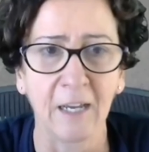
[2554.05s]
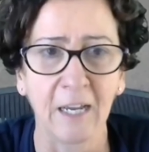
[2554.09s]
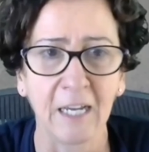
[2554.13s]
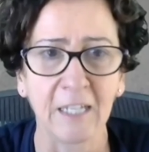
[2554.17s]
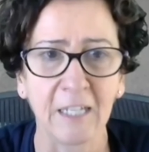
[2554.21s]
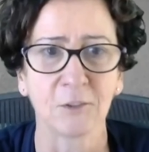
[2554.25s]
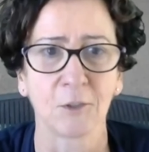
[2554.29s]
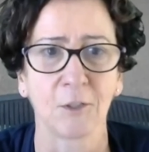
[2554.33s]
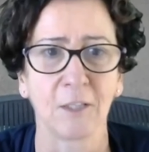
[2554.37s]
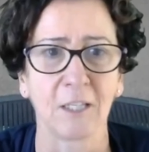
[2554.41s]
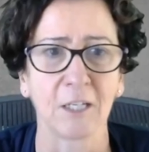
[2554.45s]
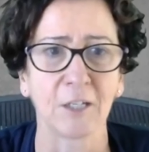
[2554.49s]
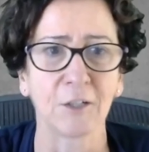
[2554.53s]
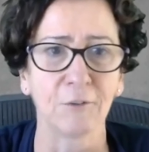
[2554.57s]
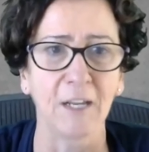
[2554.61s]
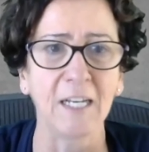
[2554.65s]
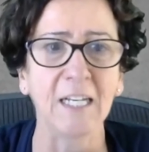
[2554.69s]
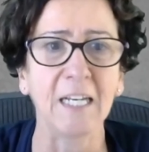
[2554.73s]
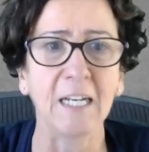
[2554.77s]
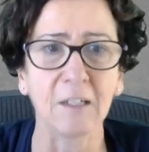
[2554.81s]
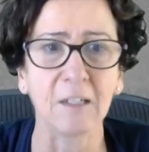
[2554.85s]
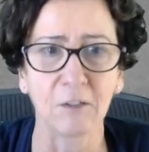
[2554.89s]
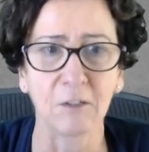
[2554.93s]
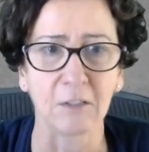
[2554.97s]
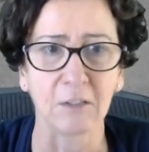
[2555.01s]
Uh, and so the
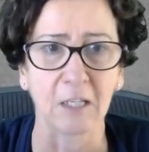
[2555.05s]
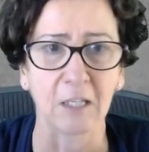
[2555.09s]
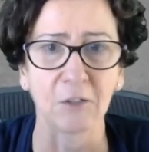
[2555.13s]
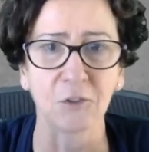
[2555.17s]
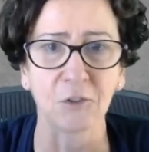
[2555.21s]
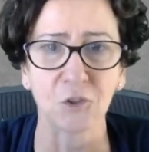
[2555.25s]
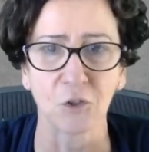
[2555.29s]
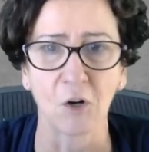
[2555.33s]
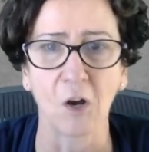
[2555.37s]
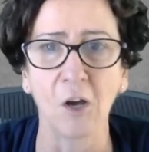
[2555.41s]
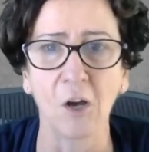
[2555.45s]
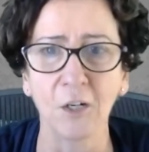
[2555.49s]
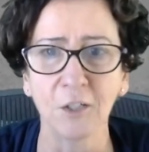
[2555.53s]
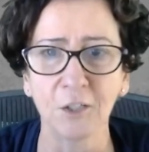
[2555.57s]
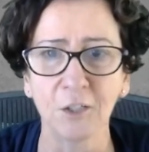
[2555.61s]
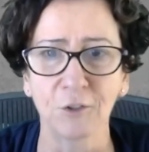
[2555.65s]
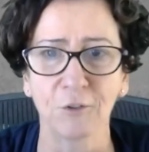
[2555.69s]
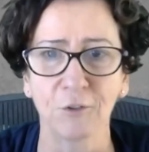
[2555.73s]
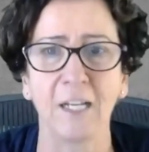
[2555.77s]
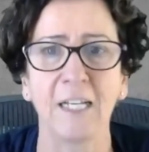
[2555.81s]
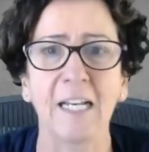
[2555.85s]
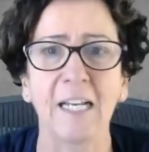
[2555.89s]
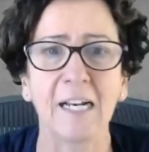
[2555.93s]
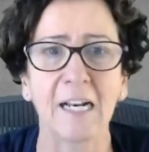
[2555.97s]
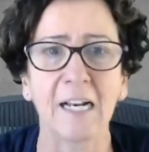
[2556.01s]
credit, the
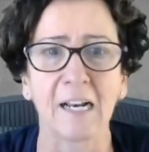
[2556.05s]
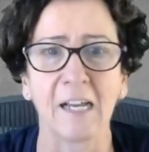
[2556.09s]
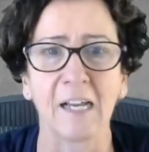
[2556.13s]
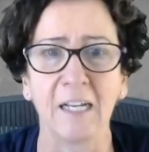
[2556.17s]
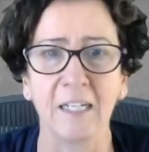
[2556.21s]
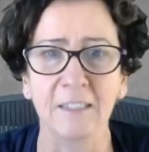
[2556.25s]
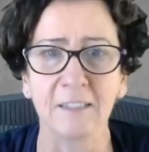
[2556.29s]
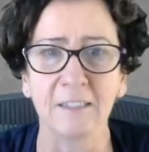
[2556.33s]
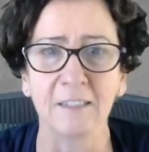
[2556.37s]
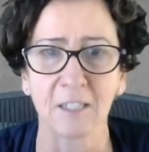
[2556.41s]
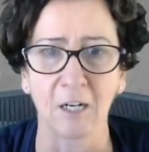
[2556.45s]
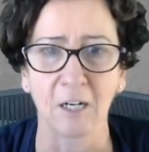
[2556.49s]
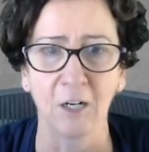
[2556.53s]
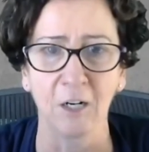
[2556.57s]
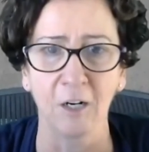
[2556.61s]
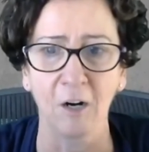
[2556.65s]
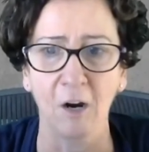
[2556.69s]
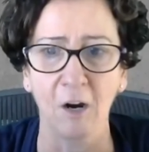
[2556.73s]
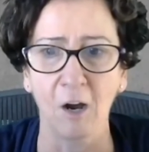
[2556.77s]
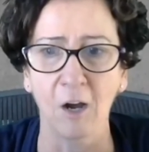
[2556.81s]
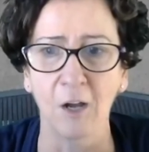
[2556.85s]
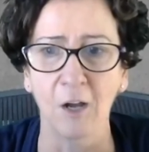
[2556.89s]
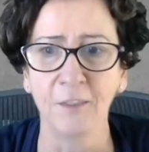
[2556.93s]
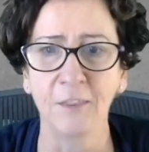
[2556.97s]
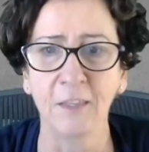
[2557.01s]
drawn credit lines
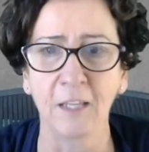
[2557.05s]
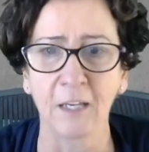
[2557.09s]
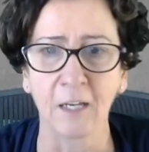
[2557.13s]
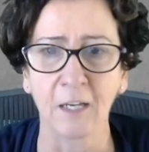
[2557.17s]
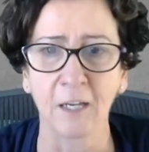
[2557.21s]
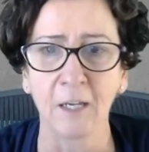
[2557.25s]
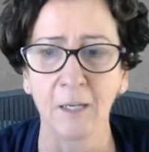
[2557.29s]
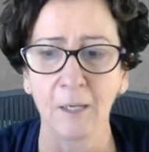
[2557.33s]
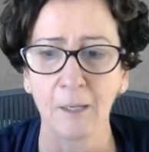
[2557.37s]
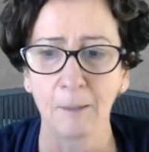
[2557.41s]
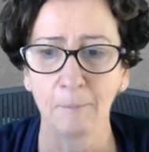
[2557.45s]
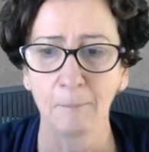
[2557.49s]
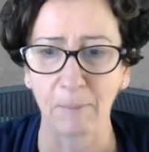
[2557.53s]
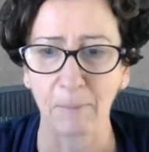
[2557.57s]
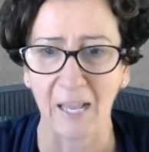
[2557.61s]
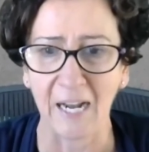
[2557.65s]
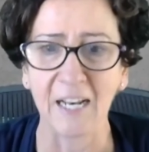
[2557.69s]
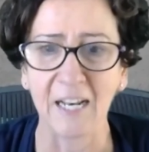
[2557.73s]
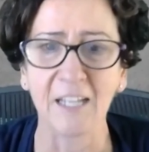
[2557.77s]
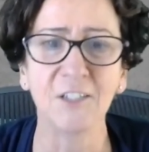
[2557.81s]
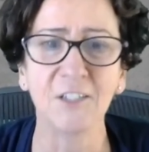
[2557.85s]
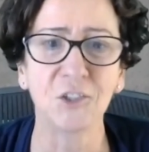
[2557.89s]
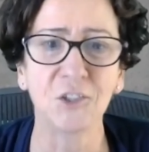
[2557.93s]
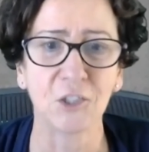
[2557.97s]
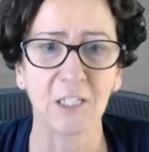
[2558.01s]
are on the
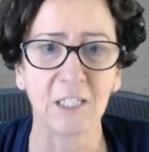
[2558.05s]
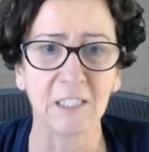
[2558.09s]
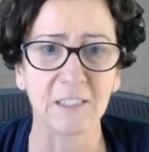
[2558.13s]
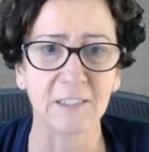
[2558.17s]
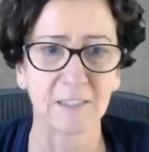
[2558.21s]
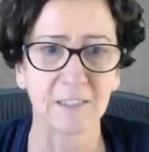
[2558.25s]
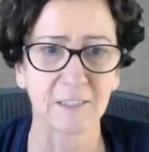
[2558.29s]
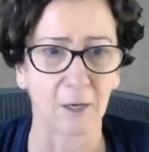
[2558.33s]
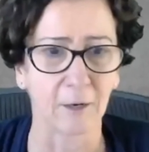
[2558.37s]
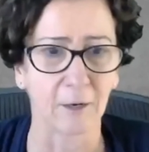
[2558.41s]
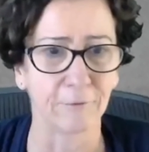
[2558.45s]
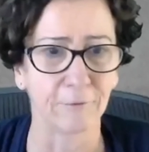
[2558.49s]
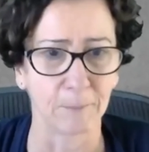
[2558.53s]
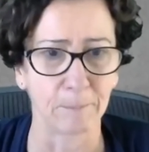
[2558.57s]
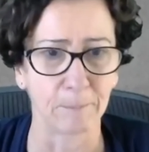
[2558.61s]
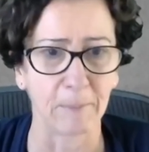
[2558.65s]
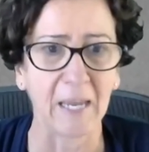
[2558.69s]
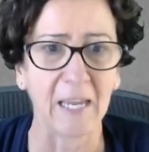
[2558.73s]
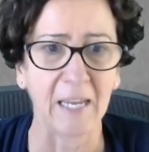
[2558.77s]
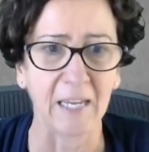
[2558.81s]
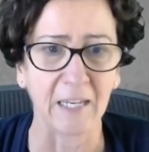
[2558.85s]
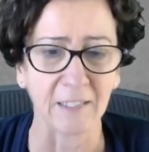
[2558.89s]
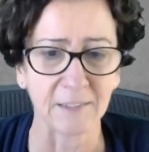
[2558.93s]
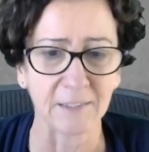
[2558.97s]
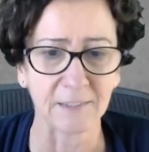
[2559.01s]
balance sheets of the
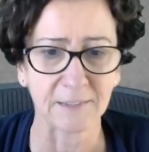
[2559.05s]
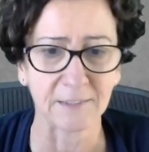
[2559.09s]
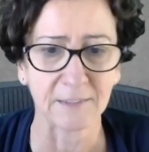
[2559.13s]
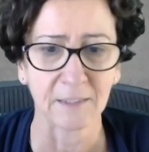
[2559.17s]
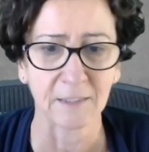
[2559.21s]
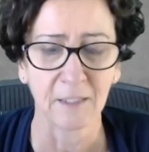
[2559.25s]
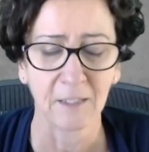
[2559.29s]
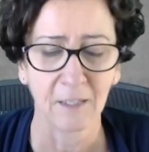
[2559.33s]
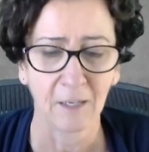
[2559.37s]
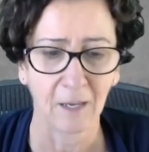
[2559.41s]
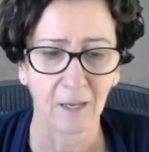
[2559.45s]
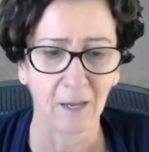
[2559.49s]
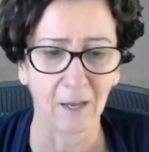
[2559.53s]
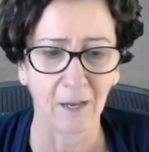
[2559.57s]
banks,